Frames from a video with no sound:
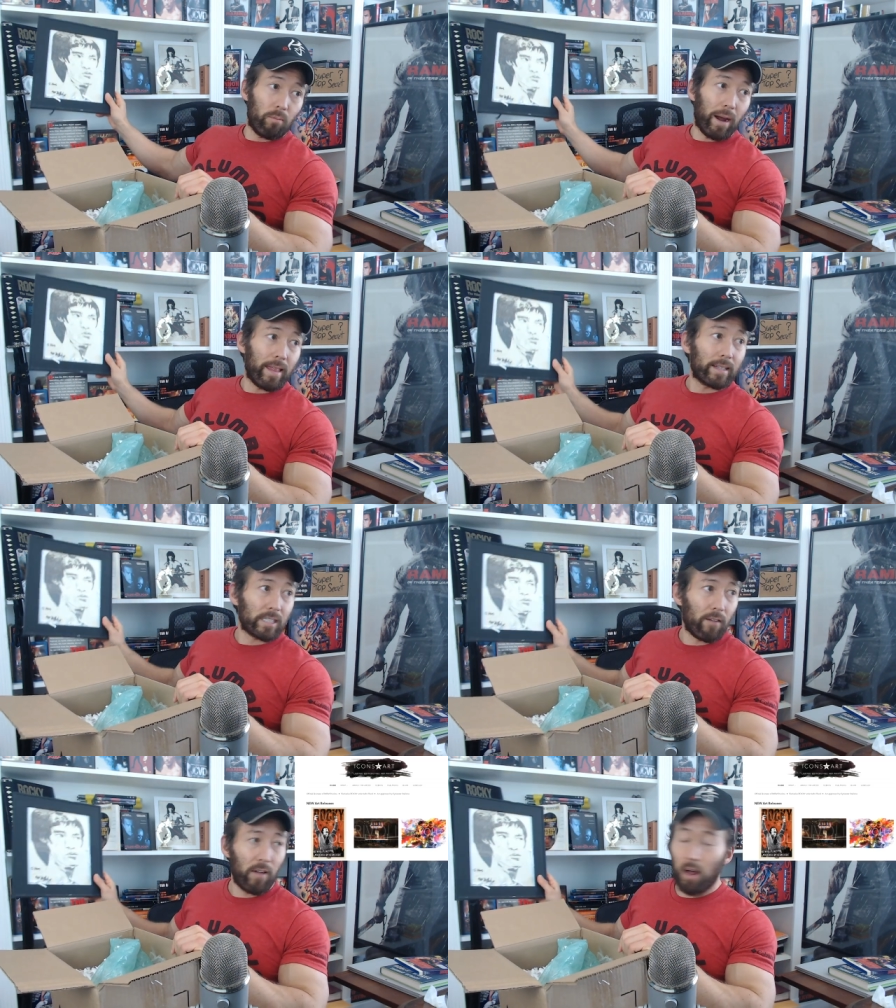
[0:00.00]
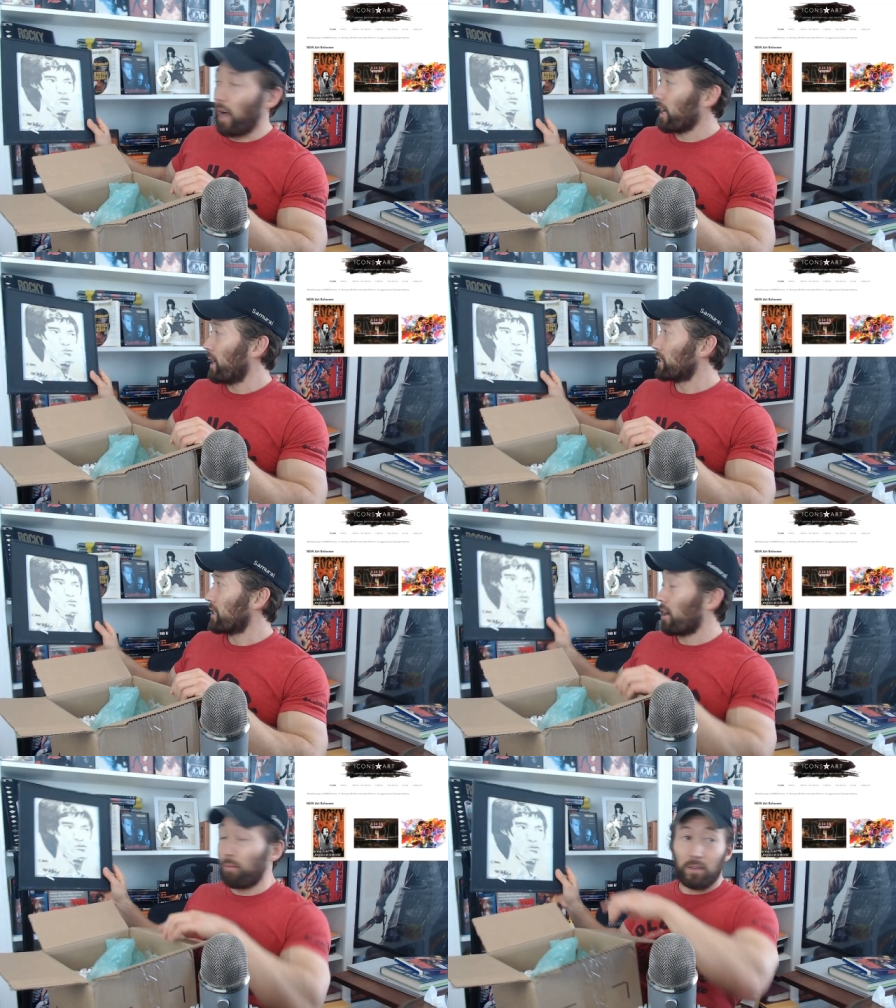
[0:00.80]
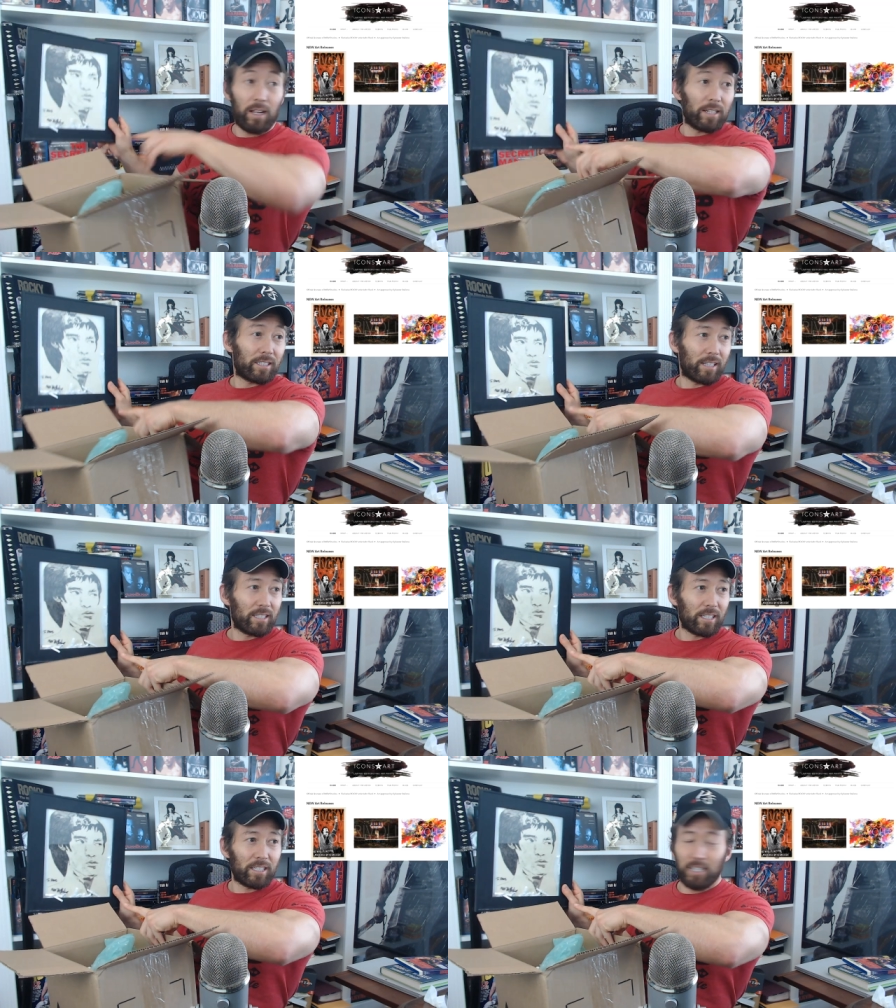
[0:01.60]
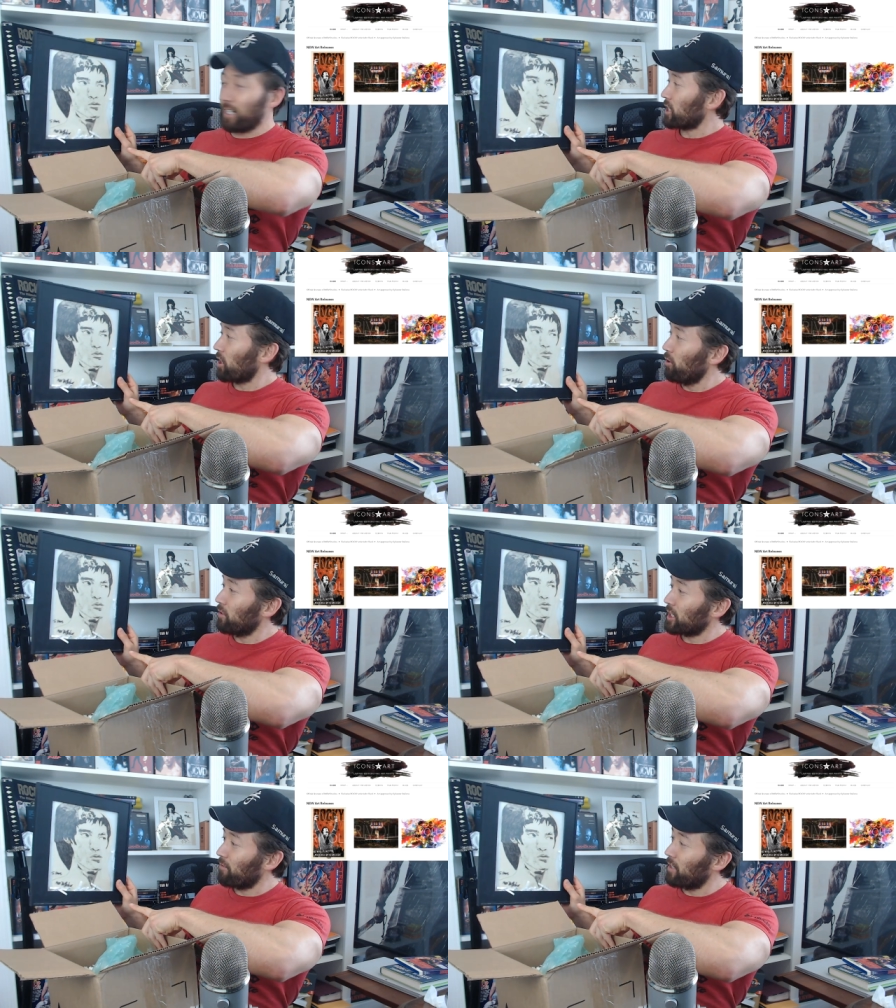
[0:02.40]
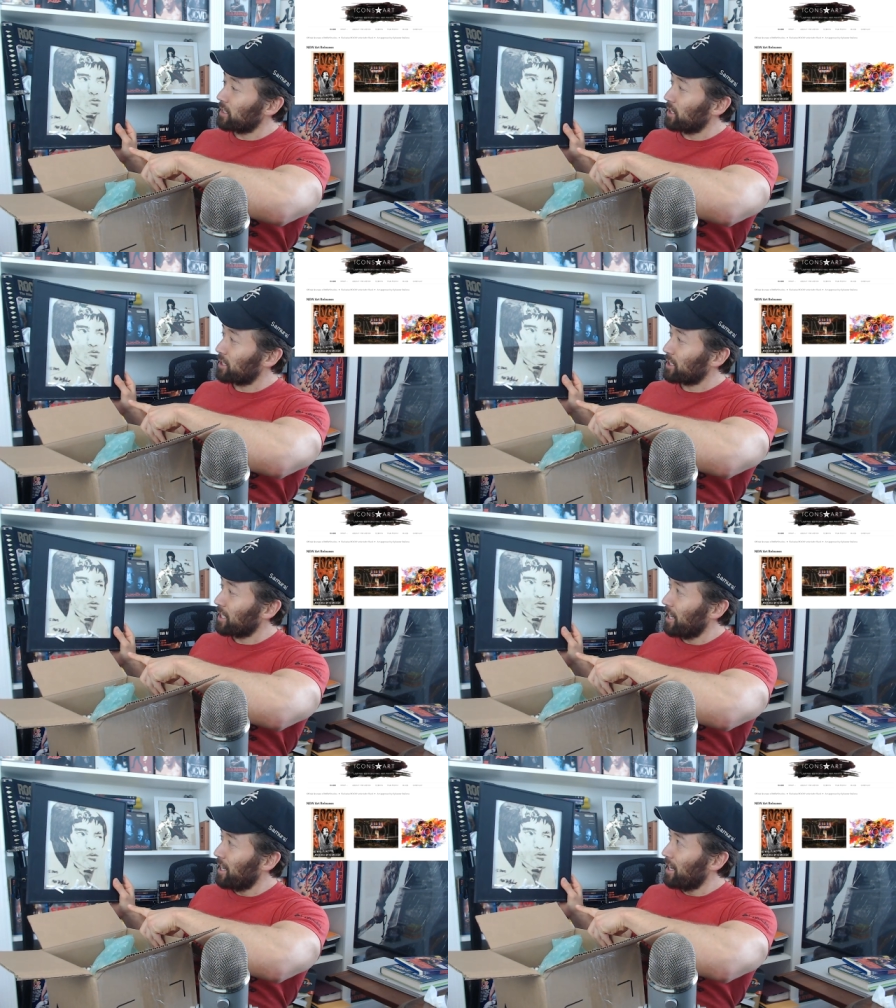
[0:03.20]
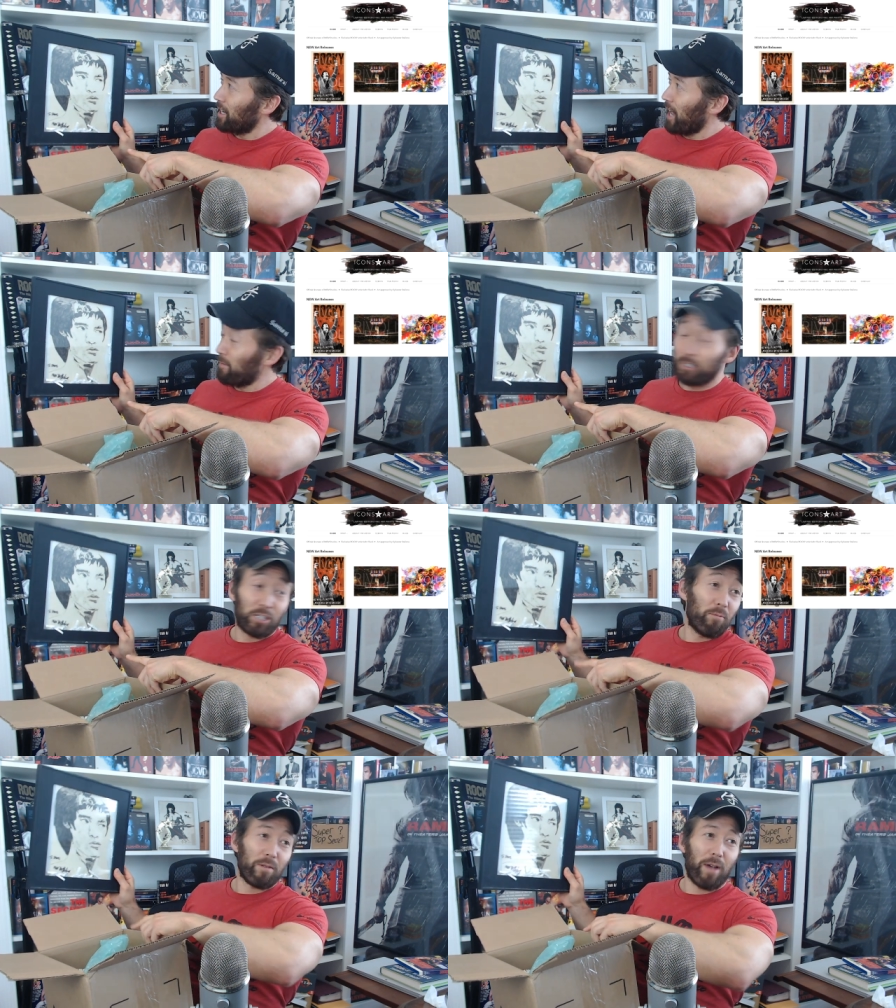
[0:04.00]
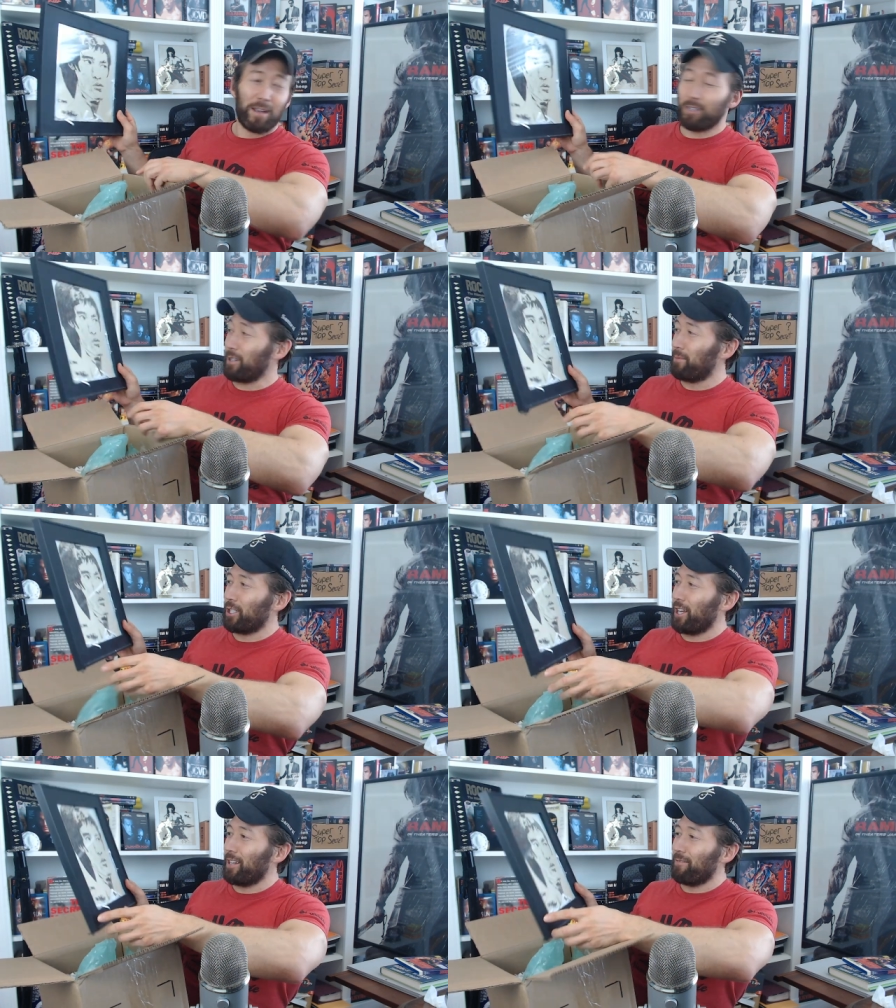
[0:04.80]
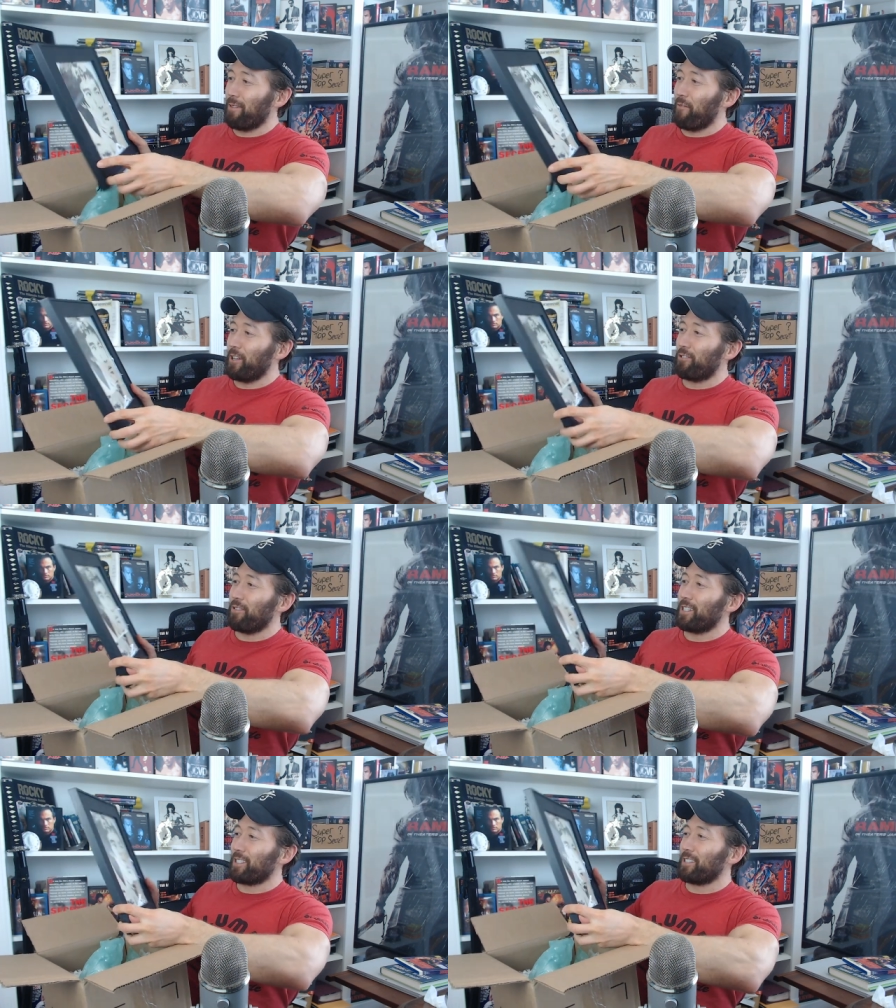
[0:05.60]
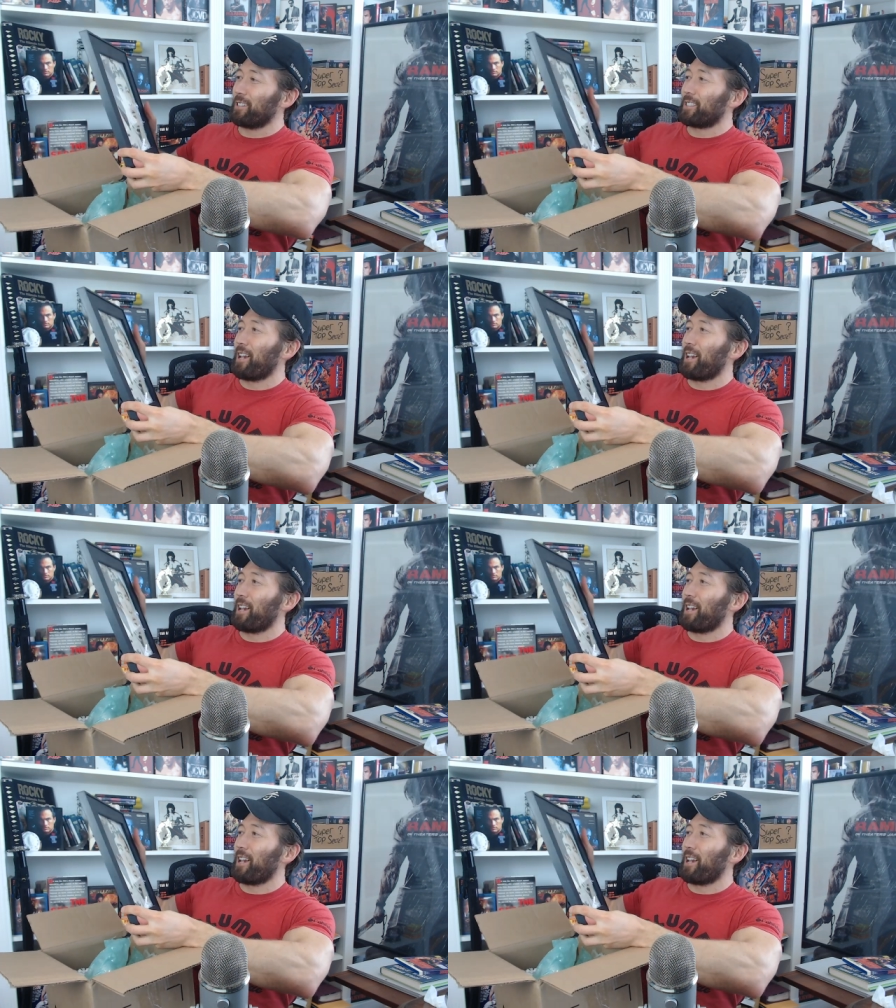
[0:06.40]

that stuff at Icons and Art, but this, this is an exclusive. This is, I'm assuming Mike the Machine, if he drew this, doesn't sell